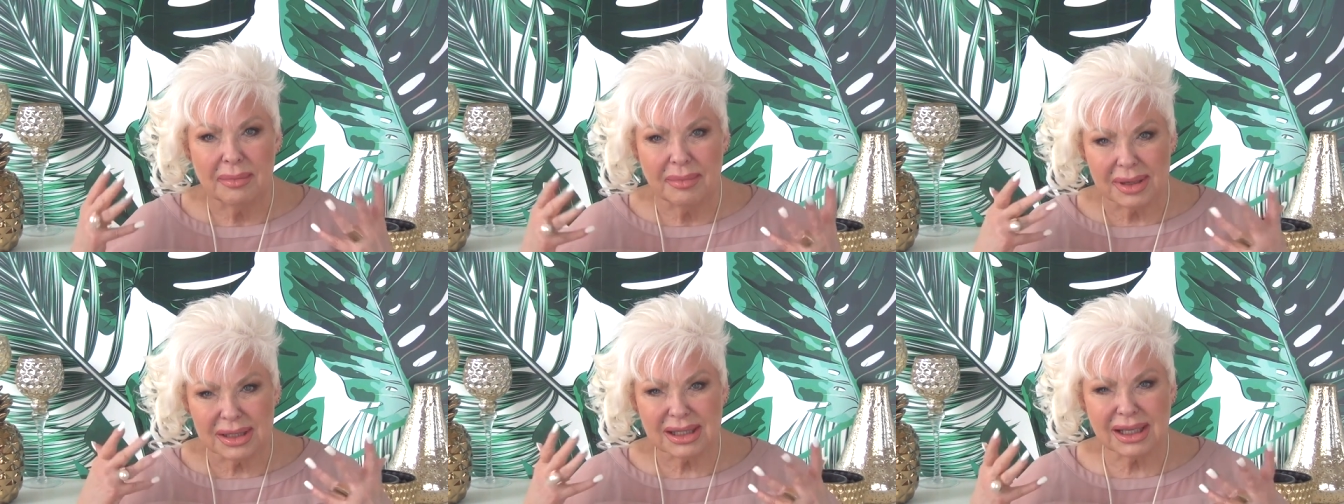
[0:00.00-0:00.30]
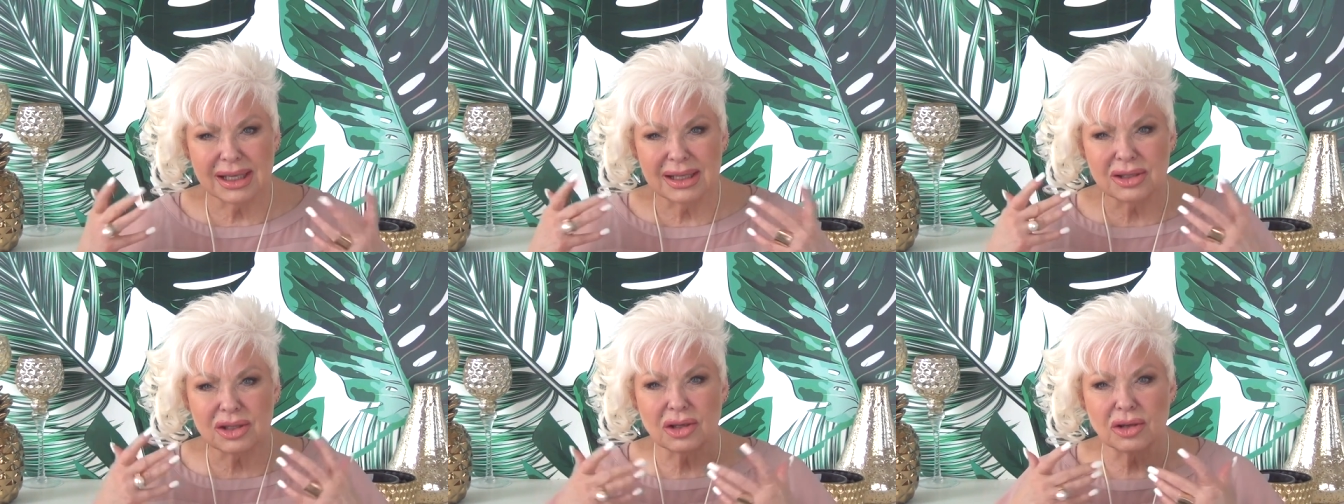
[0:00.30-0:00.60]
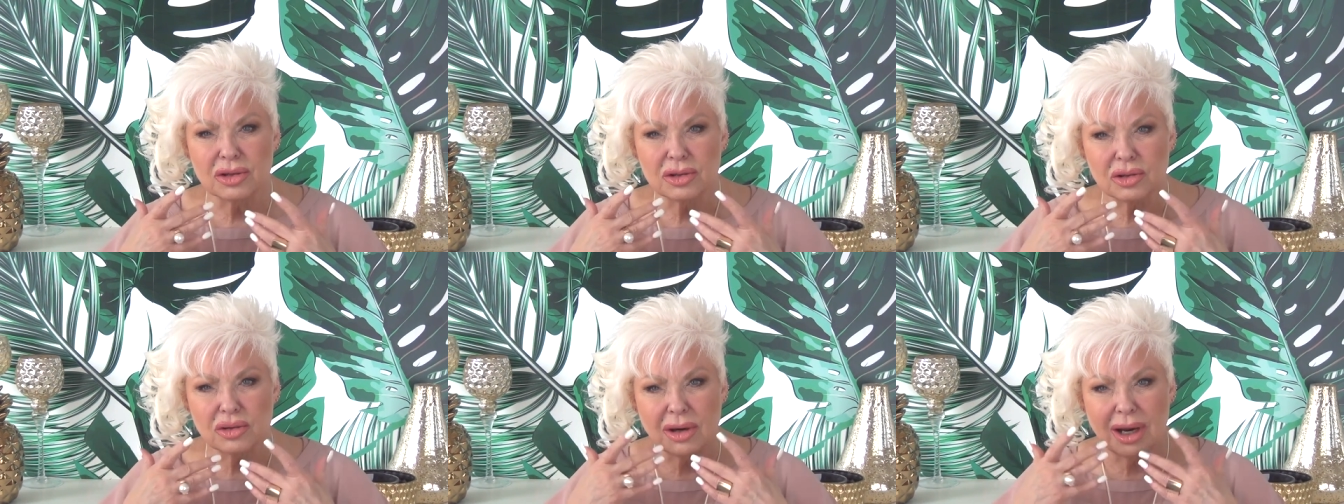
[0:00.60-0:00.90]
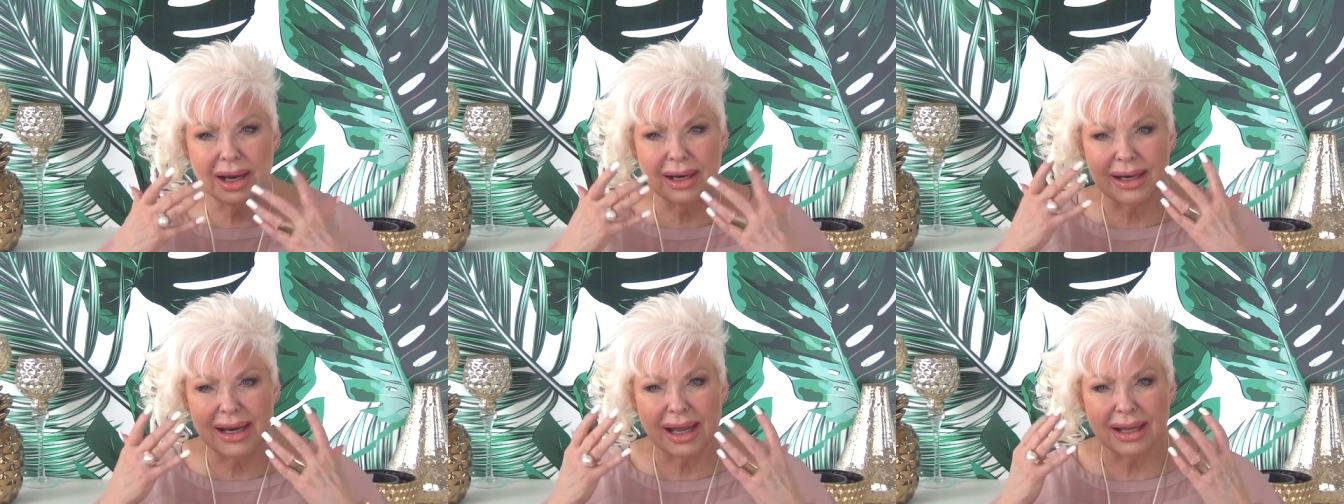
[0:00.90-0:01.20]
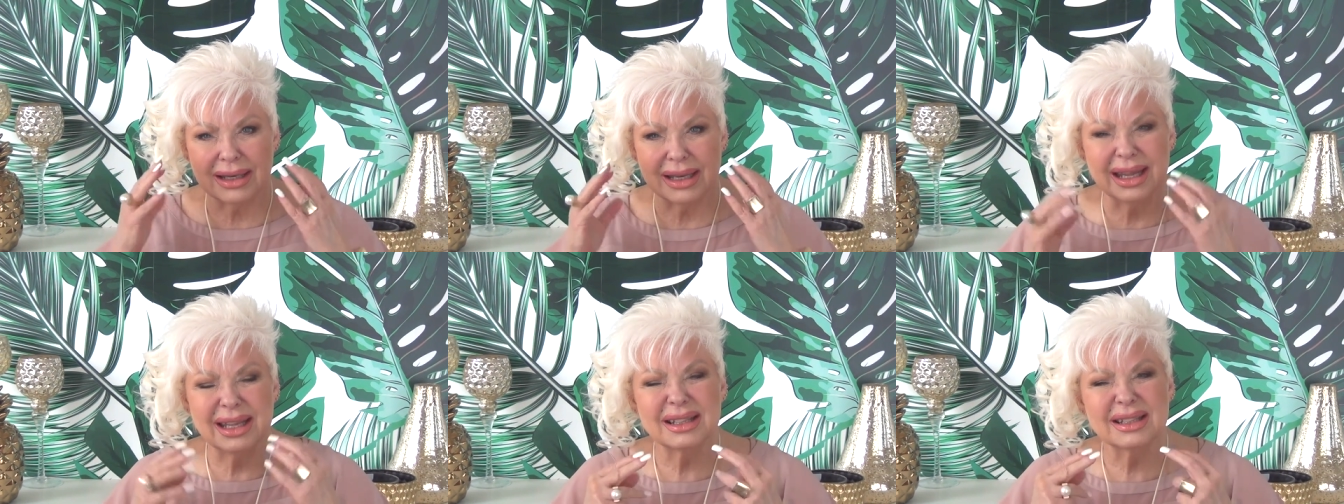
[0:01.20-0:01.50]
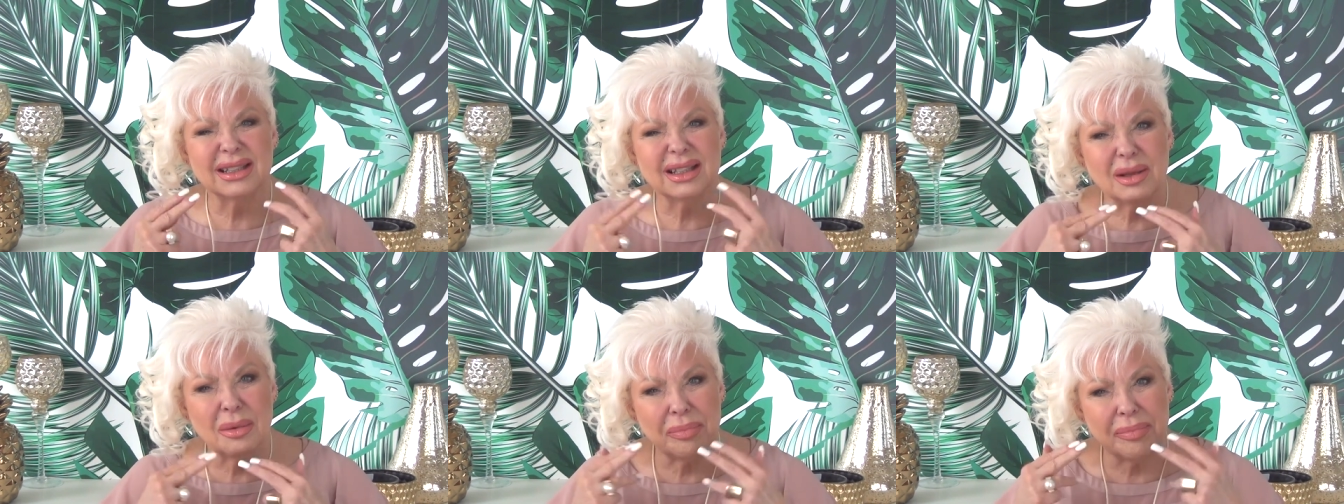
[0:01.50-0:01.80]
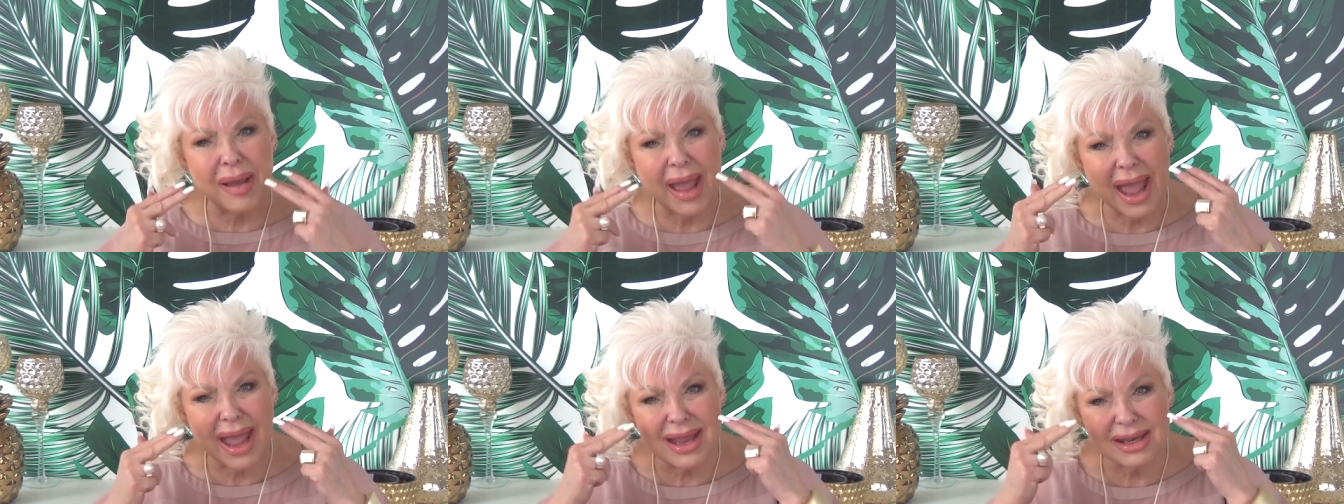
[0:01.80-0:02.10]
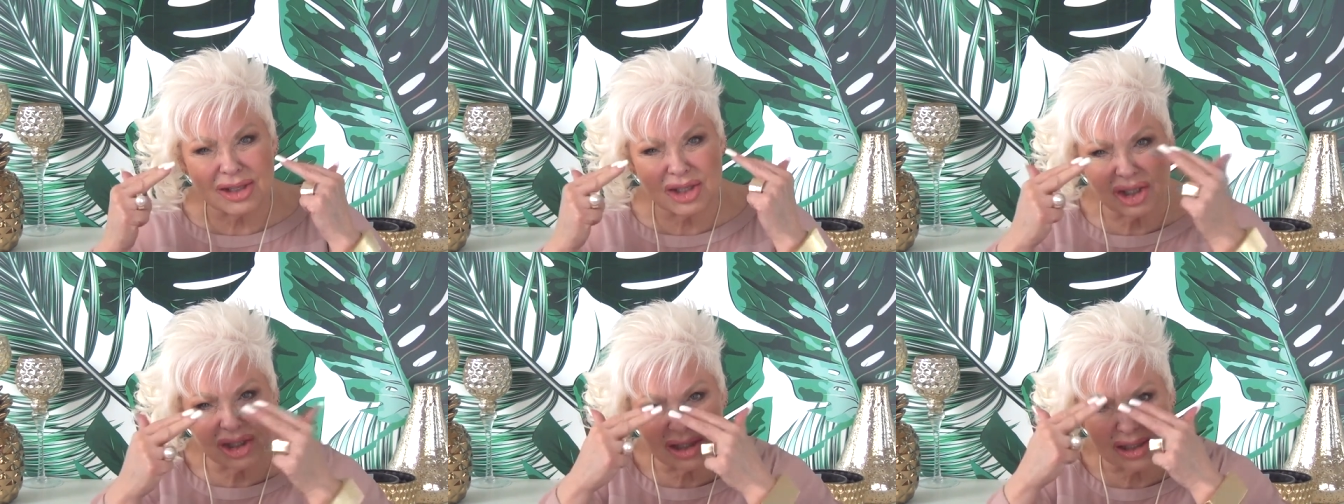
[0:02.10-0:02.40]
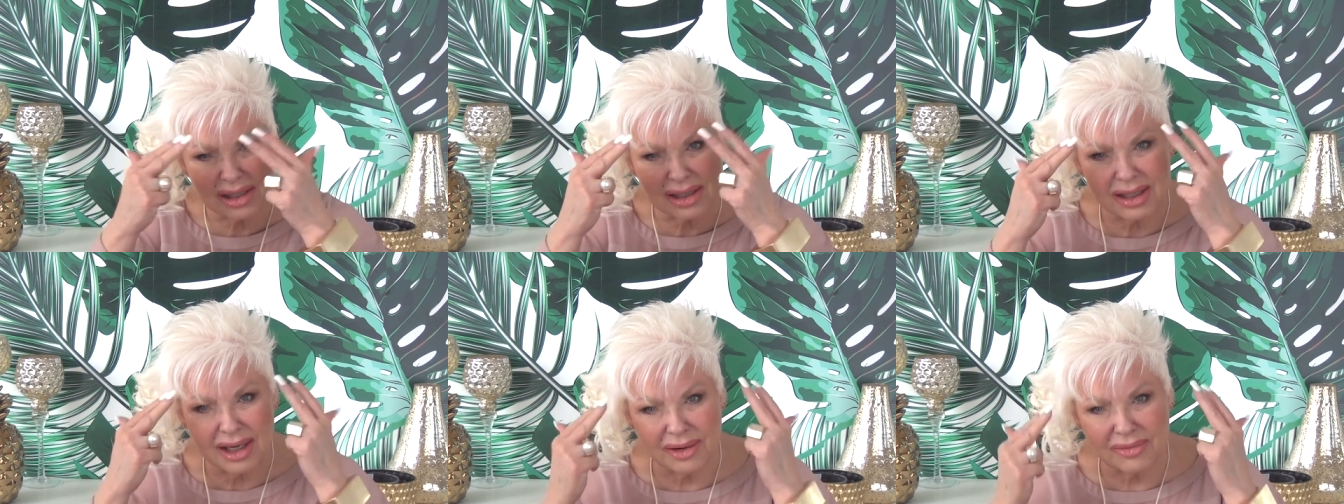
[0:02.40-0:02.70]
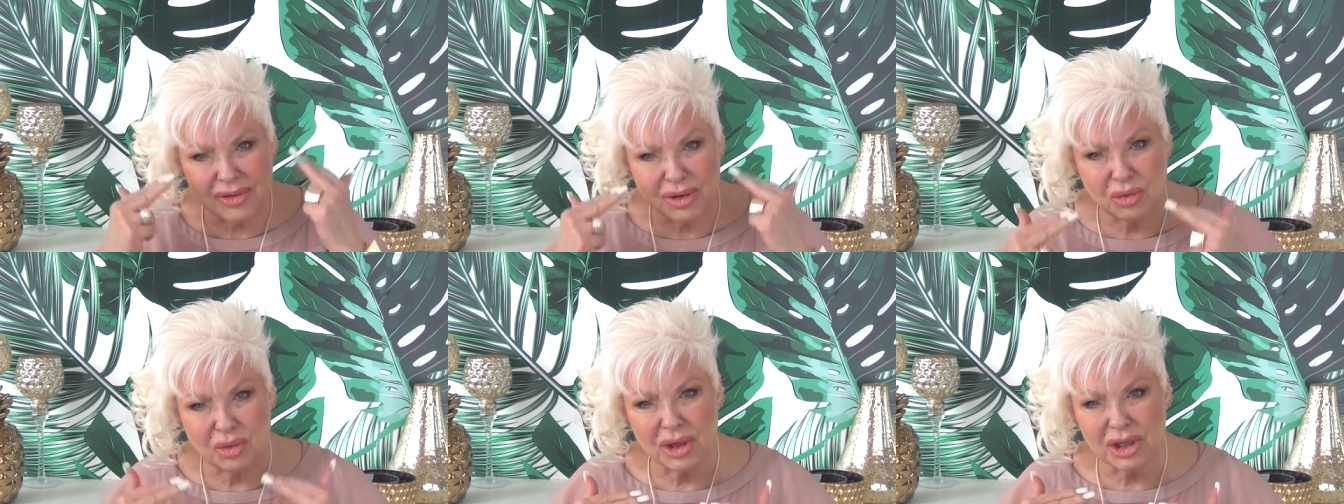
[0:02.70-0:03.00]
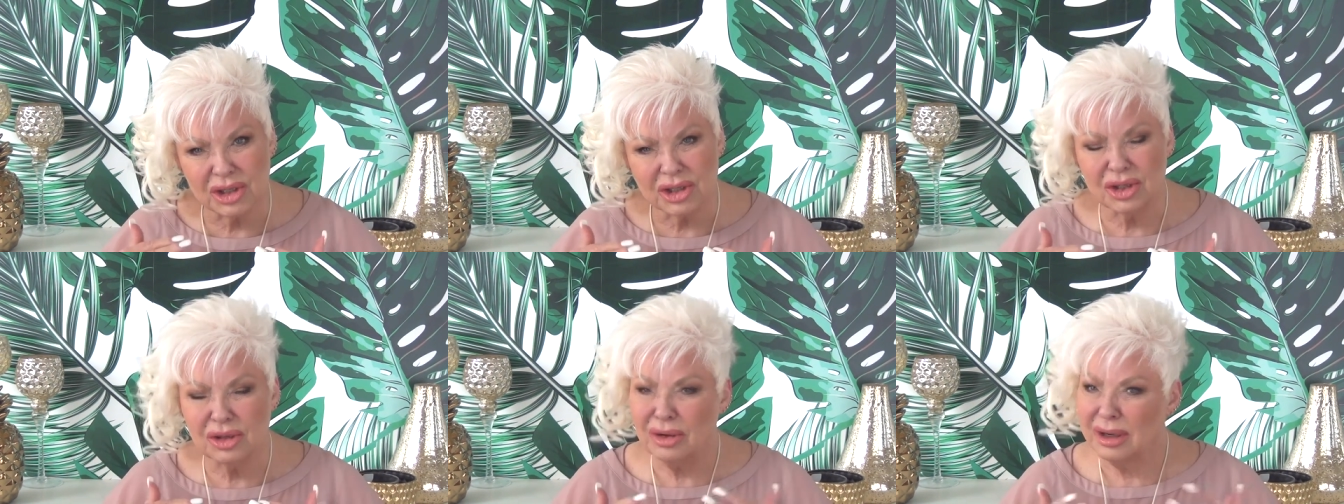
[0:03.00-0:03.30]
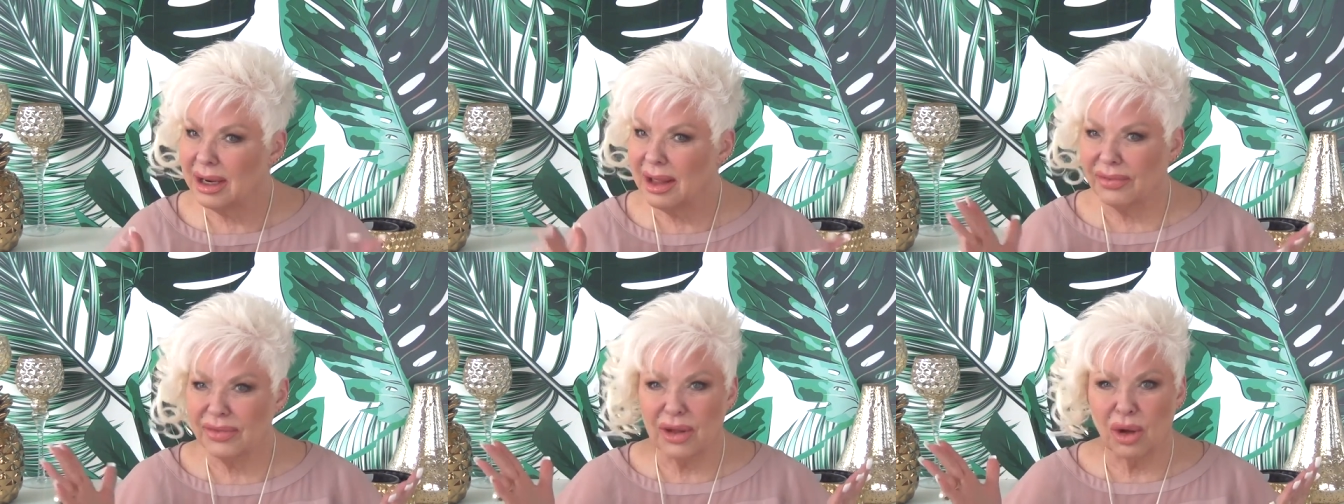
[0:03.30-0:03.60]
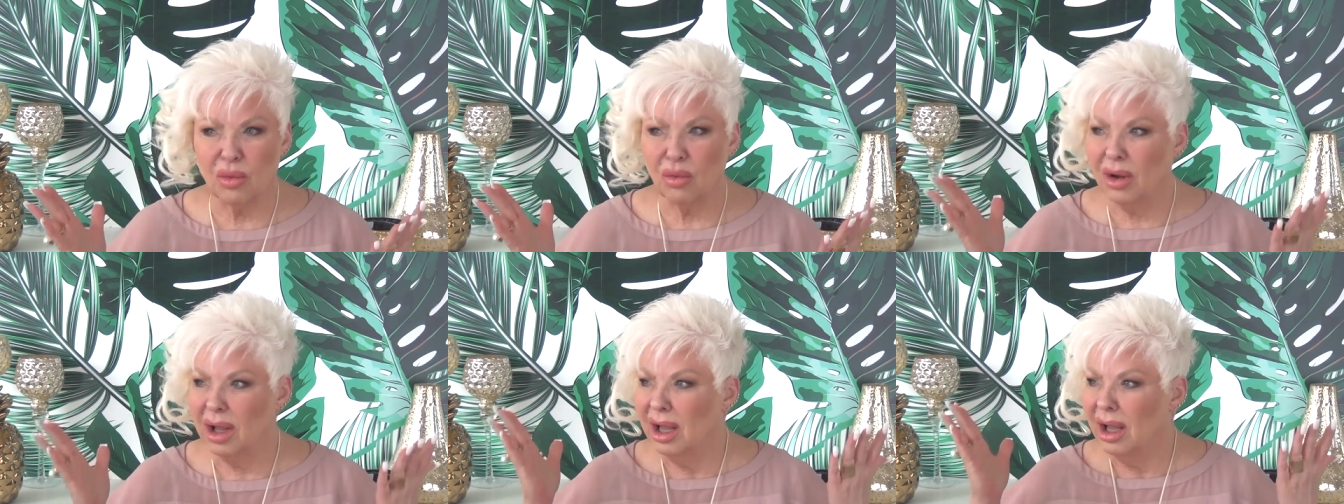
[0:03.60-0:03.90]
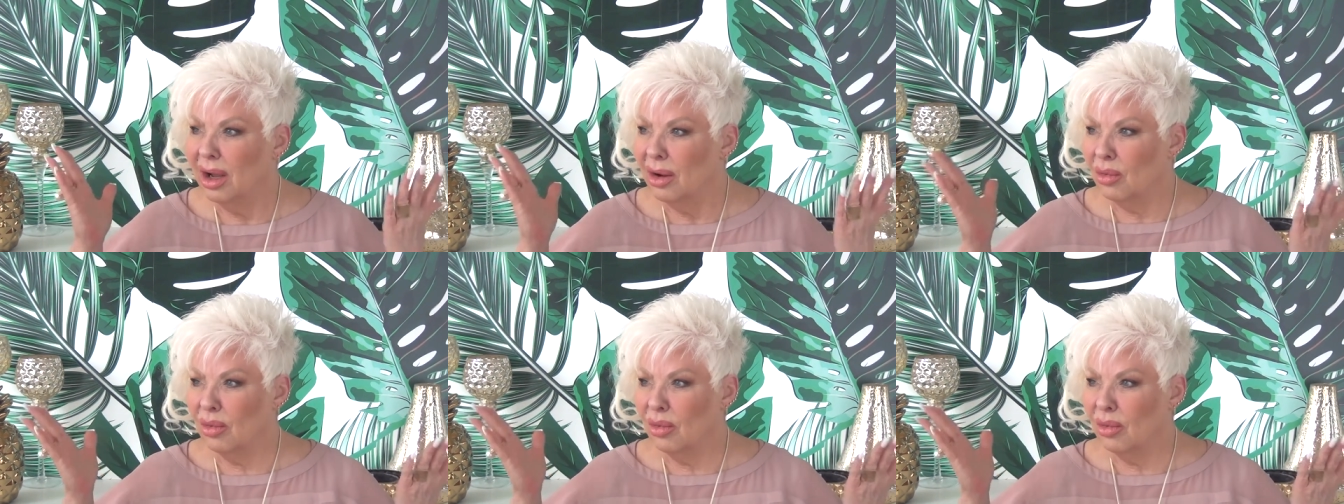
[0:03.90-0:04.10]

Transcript: my skin started drying out in little patches everywhere too, and I thought, well,